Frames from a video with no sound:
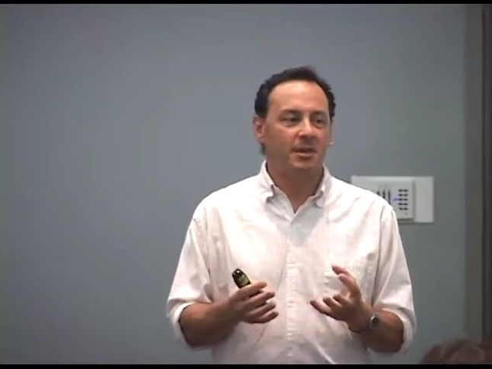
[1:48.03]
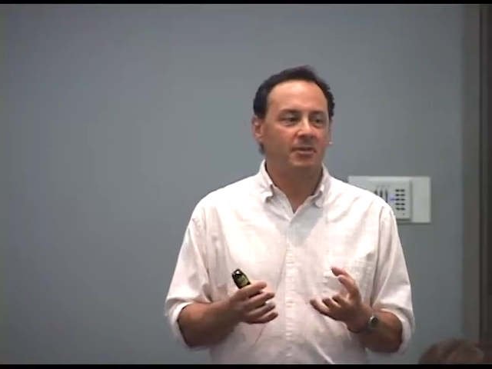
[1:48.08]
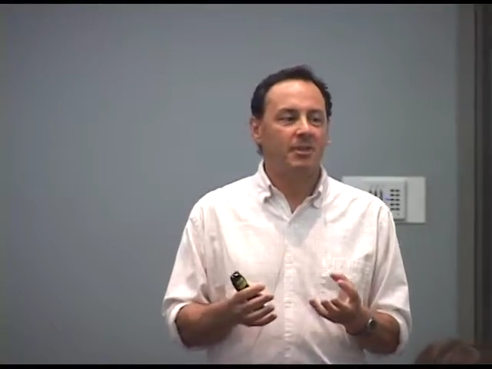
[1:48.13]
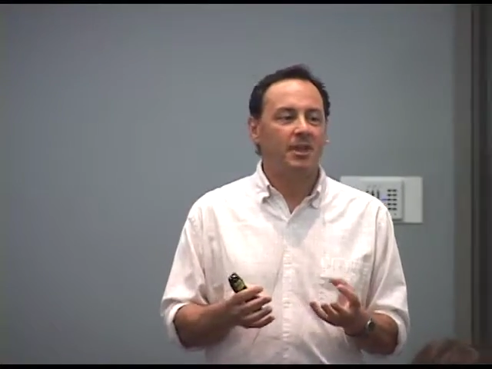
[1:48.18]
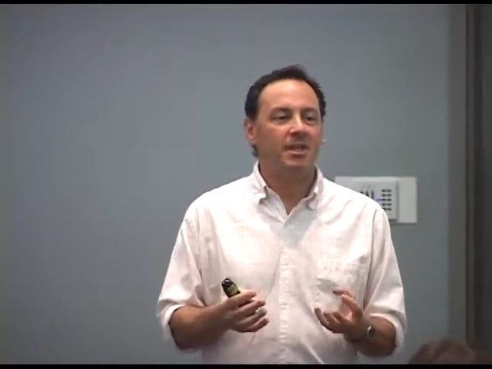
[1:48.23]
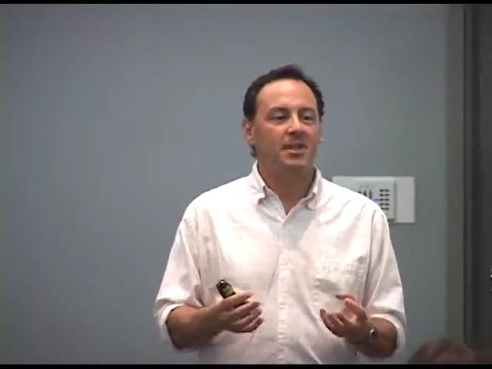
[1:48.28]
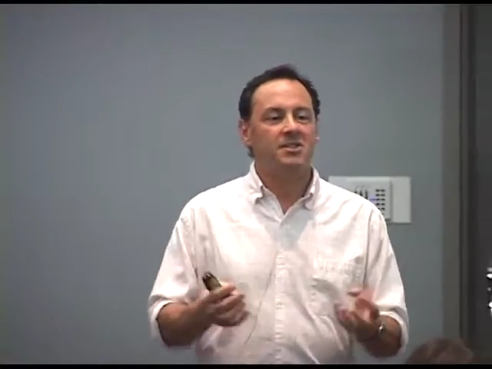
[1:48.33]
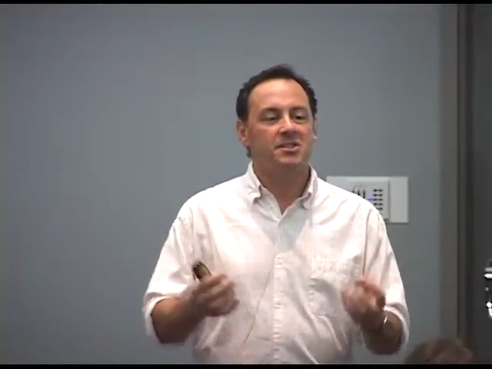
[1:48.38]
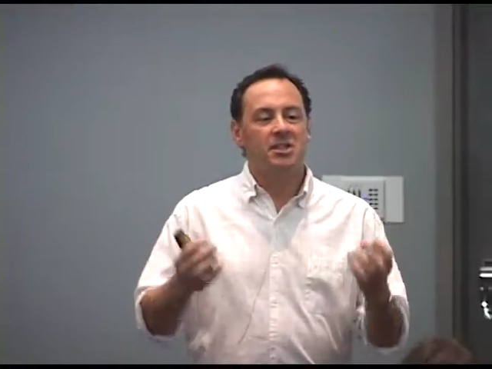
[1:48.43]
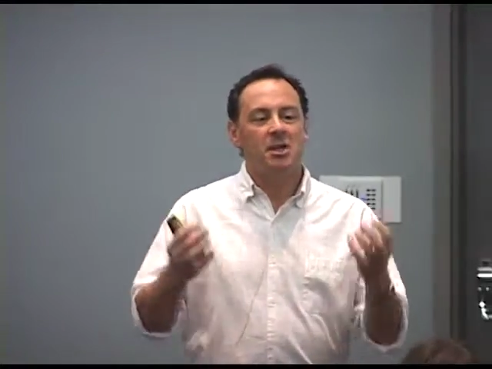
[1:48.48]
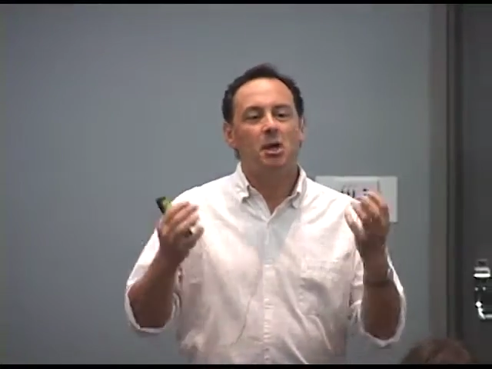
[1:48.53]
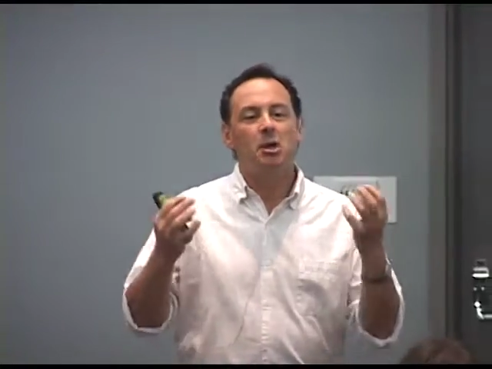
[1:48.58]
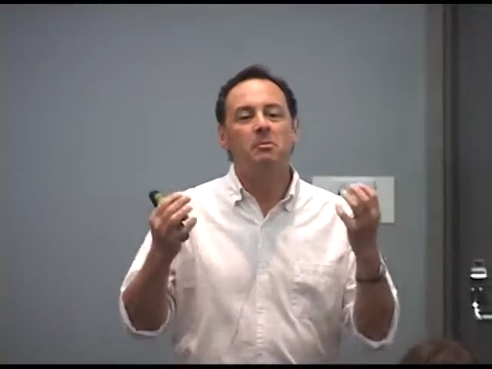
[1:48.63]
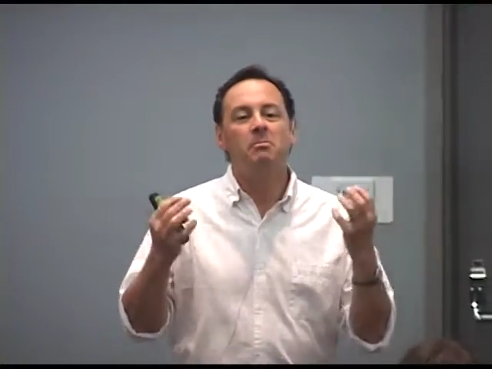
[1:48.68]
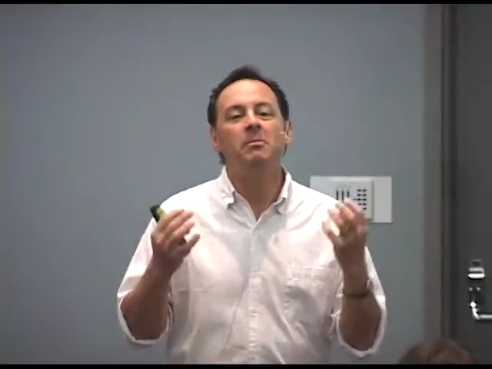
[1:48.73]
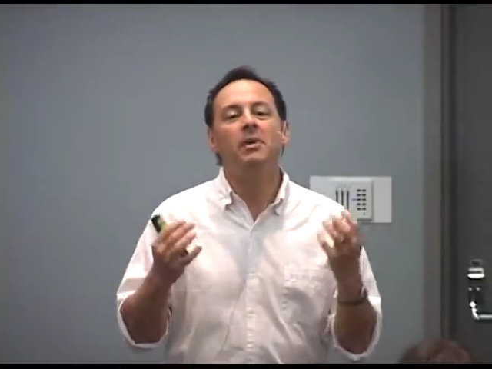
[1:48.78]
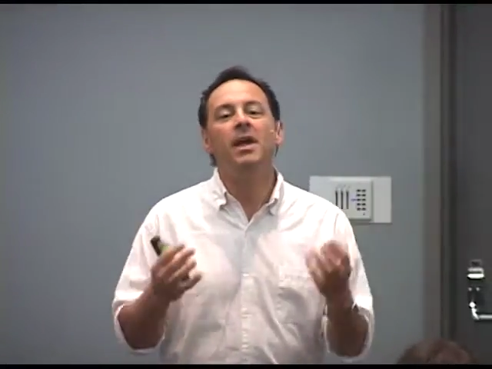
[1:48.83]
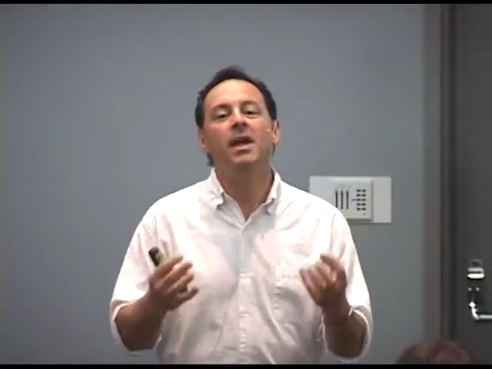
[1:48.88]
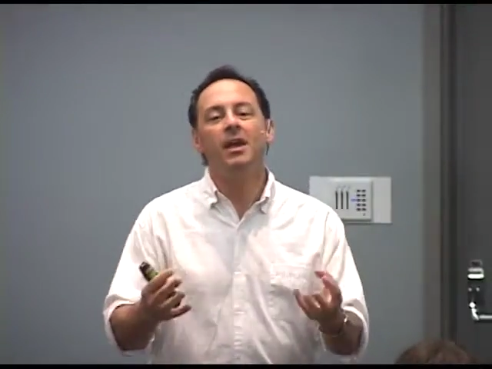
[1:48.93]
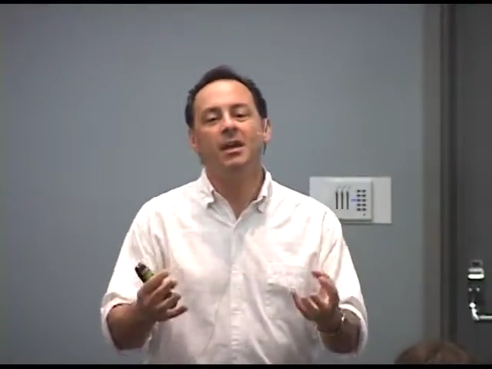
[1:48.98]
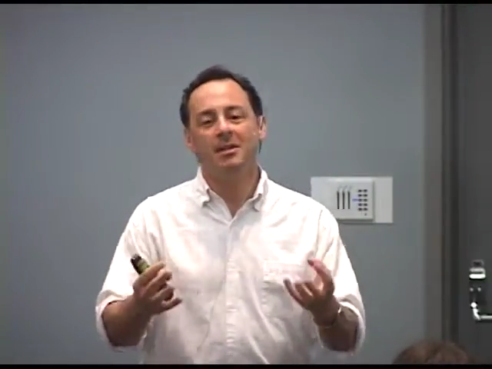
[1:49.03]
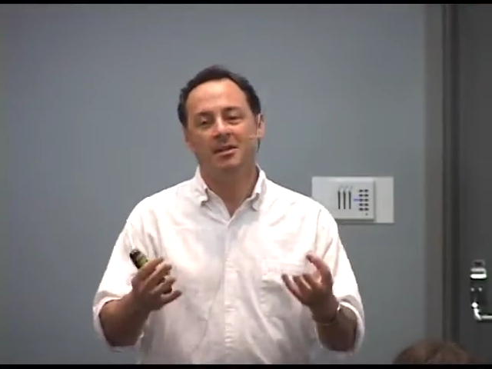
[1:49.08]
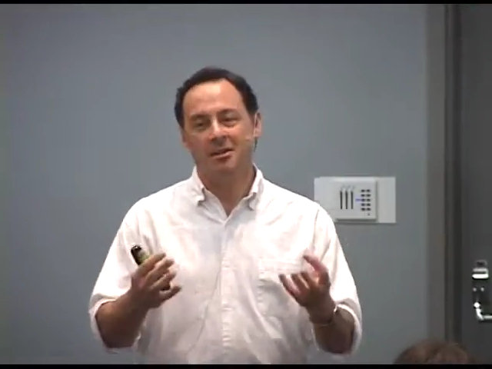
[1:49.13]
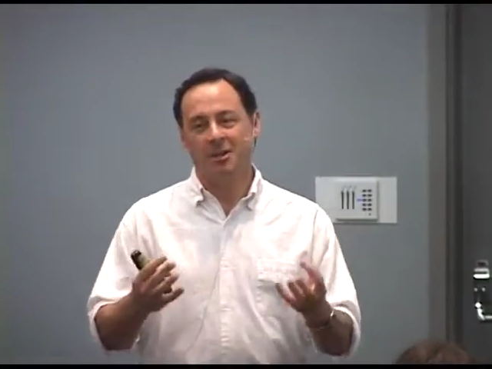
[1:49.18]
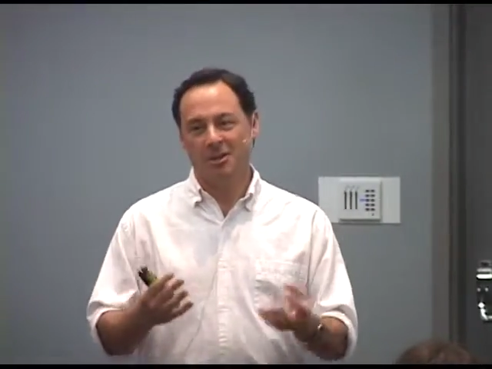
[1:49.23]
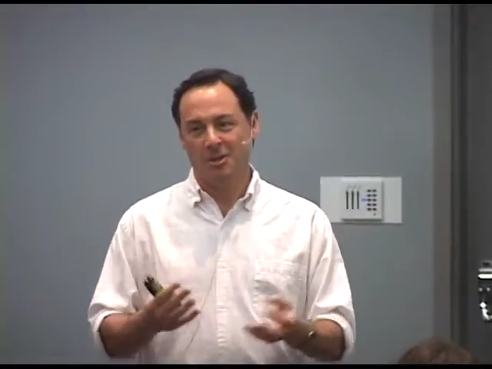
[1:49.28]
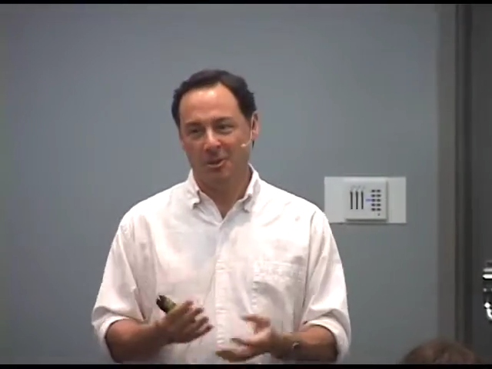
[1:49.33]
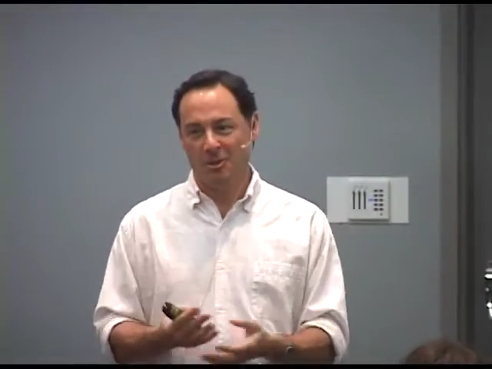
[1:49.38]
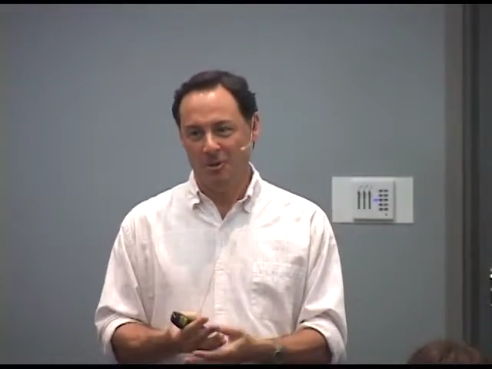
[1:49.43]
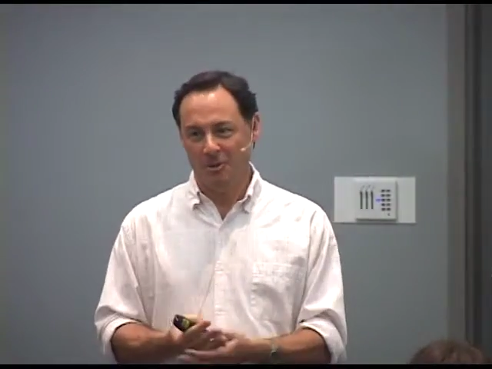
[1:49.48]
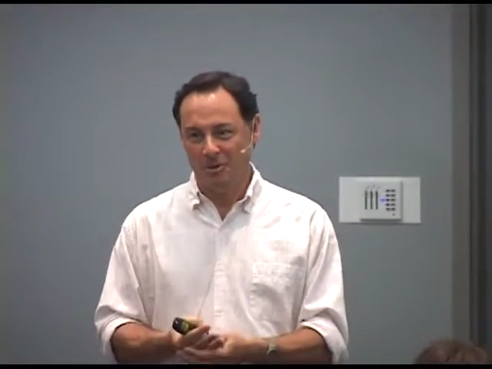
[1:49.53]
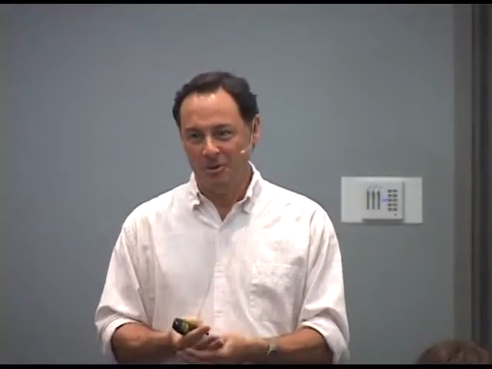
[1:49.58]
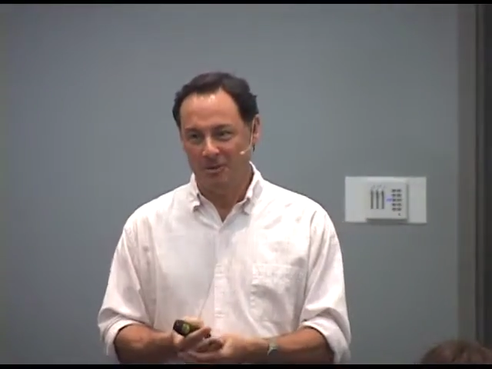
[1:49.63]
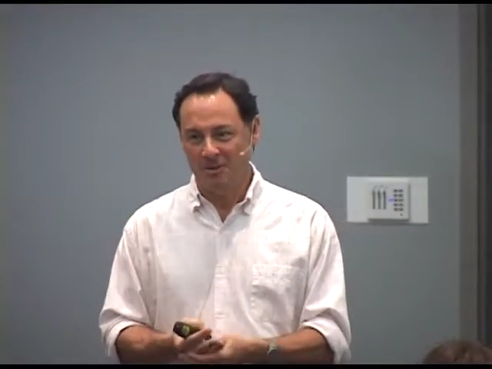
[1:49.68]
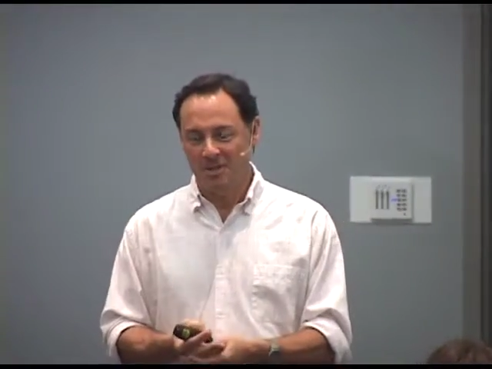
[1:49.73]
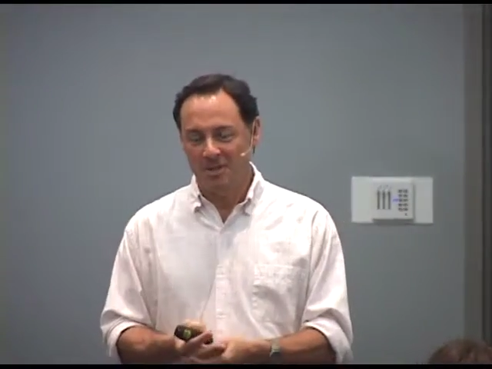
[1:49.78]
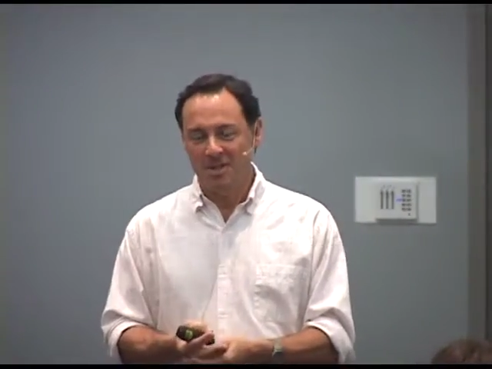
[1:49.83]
that is commanding you